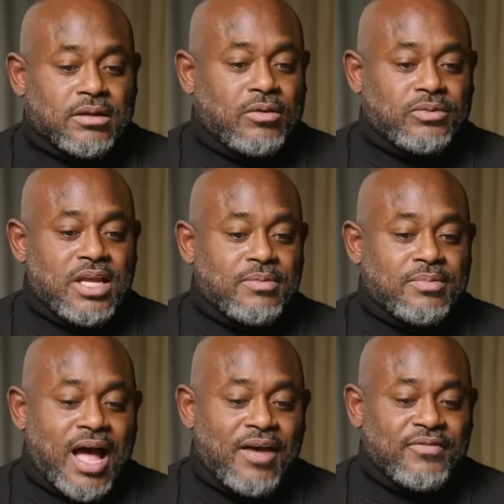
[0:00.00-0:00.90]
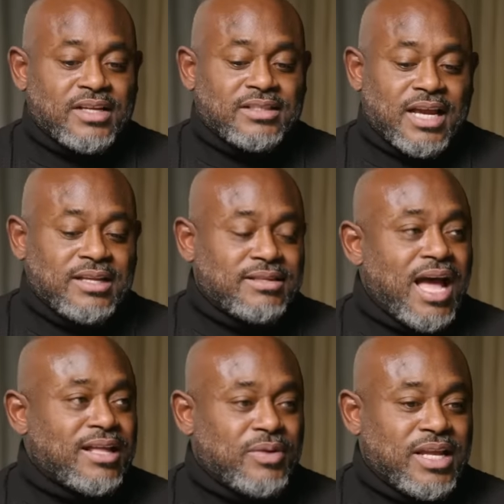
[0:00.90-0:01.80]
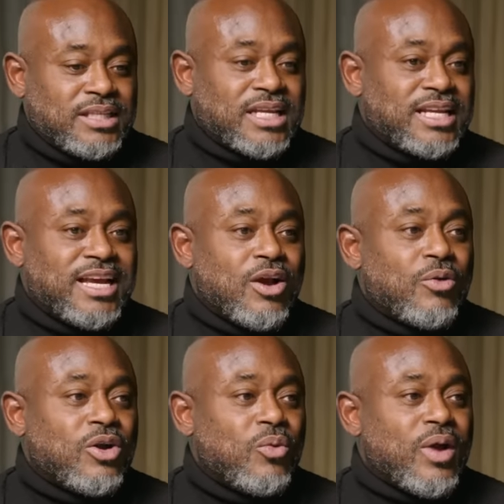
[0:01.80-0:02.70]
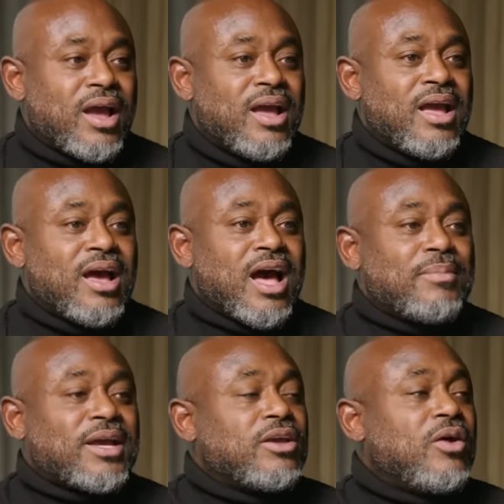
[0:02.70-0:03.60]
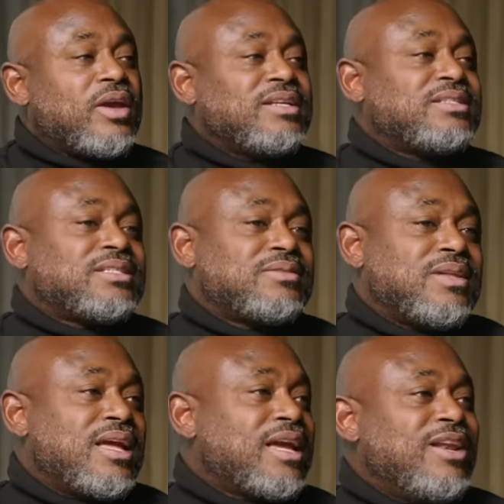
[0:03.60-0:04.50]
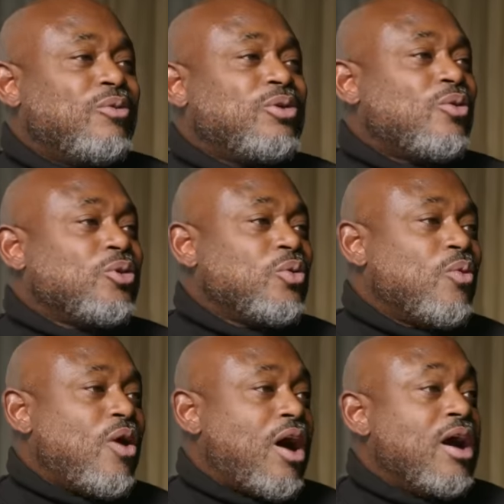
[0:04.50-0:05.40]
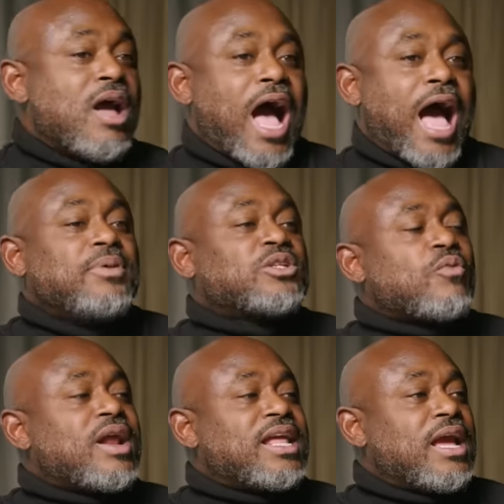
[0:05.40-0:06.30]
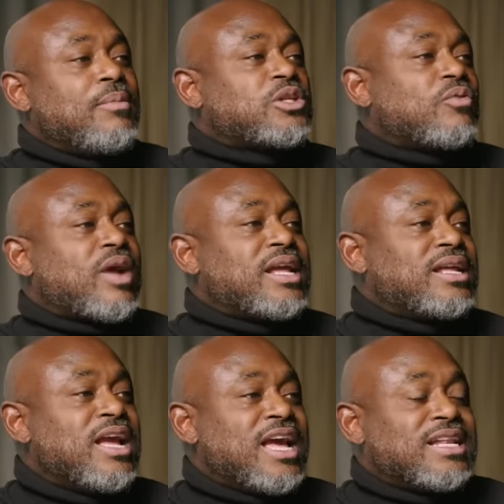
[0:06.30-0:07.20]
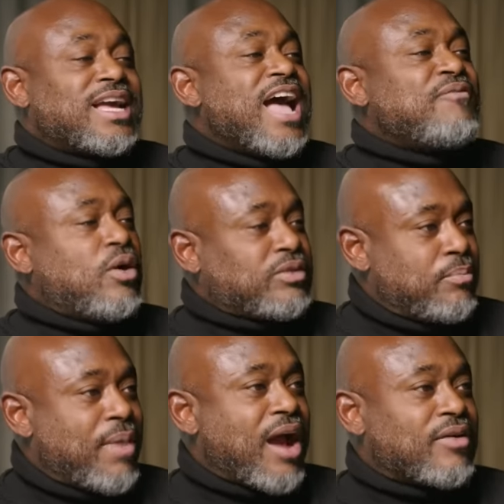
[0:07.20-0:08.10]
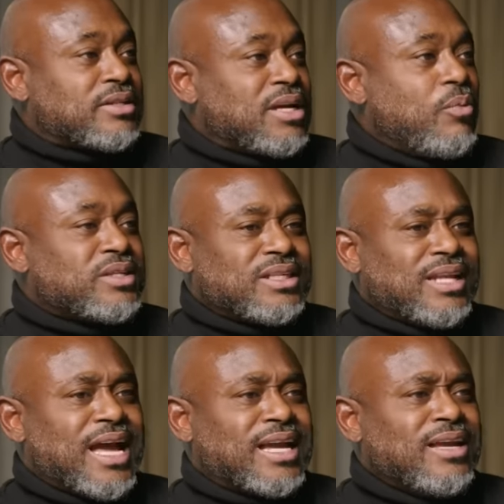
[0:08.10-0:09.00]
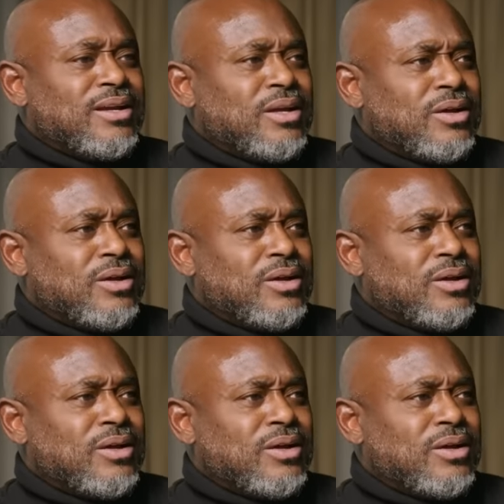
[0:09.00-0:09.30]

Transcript: The whole thing, I, it, it died. When he said he ain't going nowhere, I'm like, yo, he's just thing. He don't know who you are. I was already, it was already, the guy felt embarrassed. Right. It wasn't like,